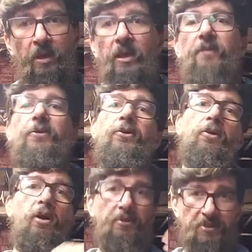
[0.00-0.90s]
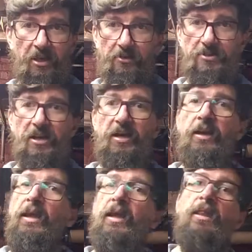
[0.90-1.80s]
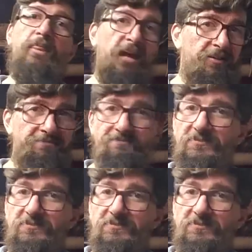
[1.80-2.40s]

If you're on the taller side, then